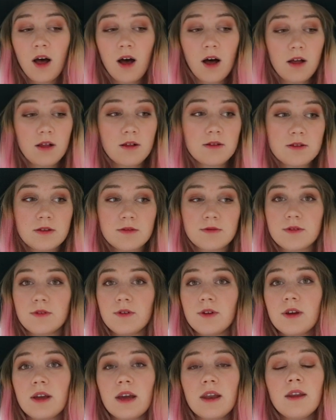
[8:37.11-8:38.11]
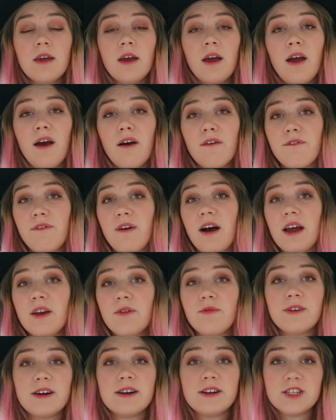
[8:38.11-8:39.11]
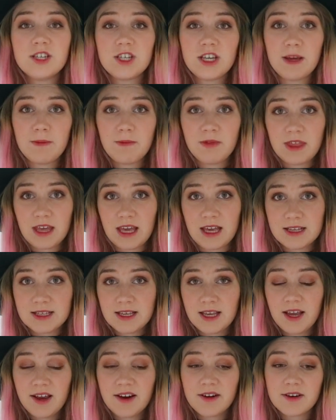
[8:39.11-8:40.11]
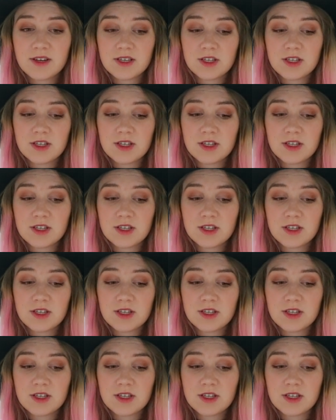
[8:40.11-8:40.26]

also, so you can find very cheap things here,